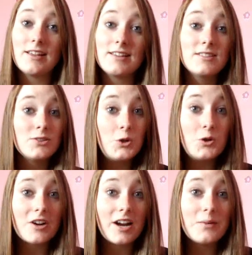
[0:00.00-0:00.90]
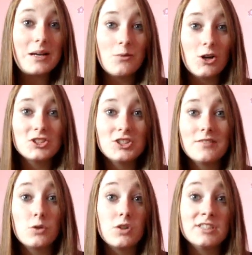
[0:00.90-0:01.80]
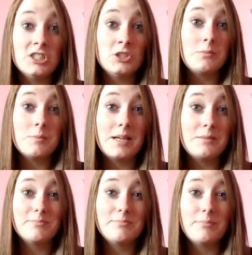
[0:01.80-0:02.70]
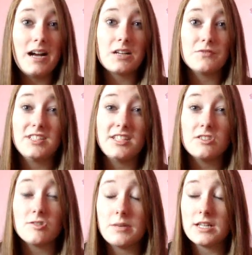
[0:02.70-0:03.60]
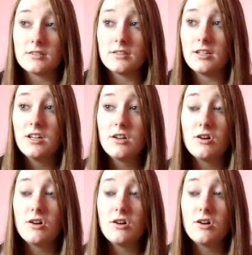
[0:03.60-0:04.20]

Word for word: I still do cry when I watch it. Of course I do. I'm a big bag of tears, basically.